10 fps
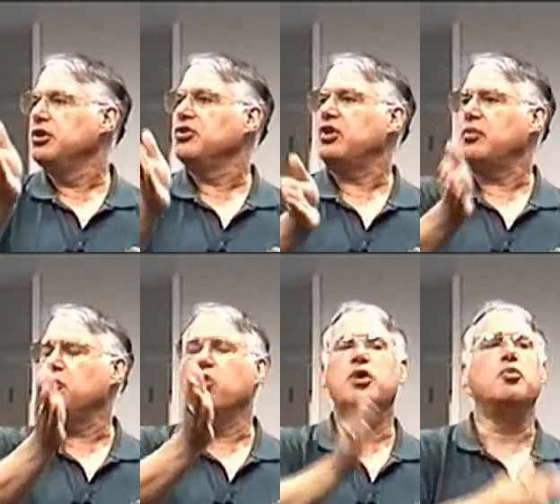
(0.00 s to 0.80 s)
to
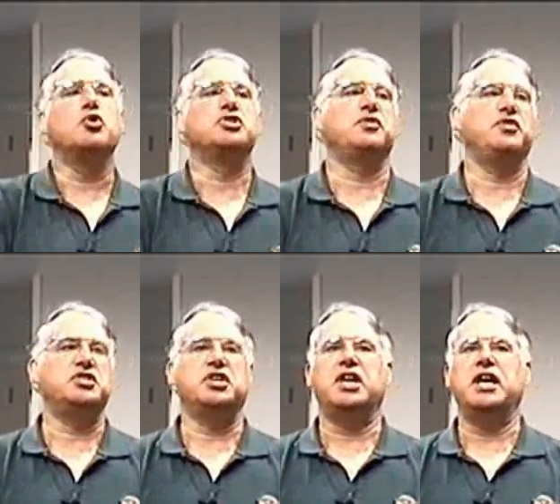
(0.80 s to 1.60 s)
more and more
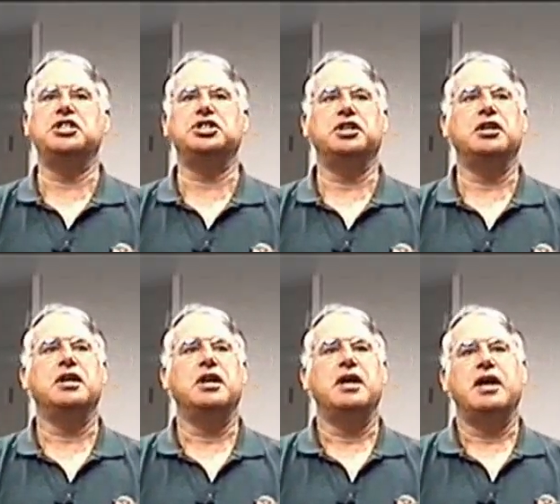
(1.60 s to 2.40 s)
sophistication,
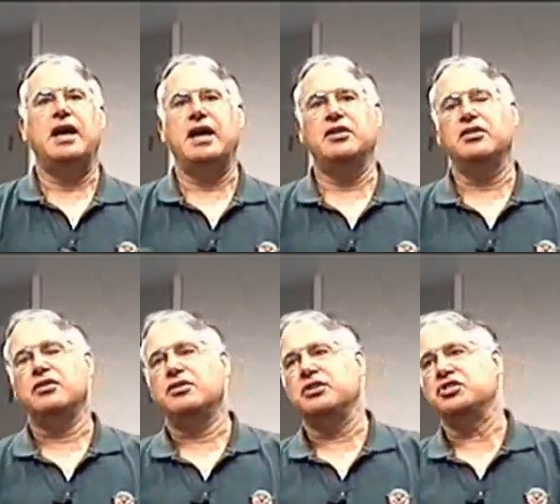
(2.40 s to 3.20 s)
and
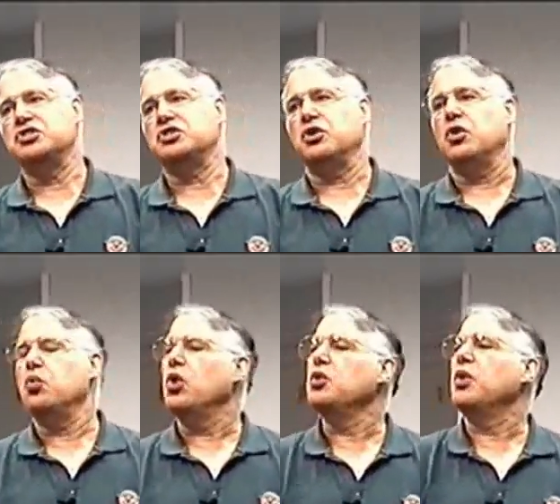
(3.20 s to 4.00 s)
this is a
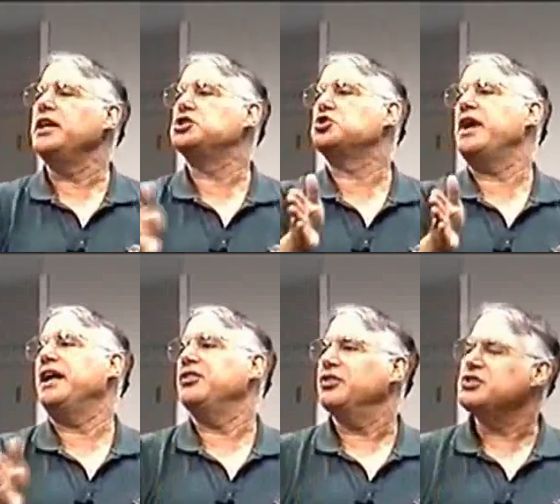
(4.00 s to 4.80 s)
one-way
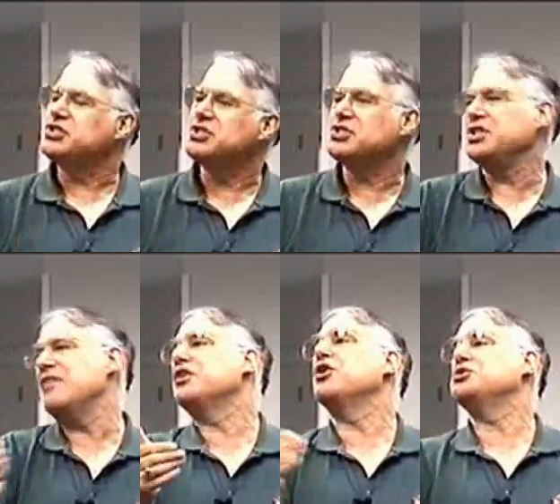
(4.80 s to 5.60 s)
trend. This
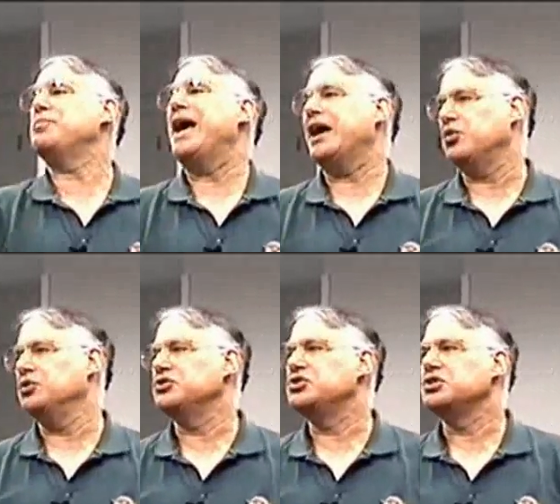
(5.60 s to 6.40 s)
never goes backwards.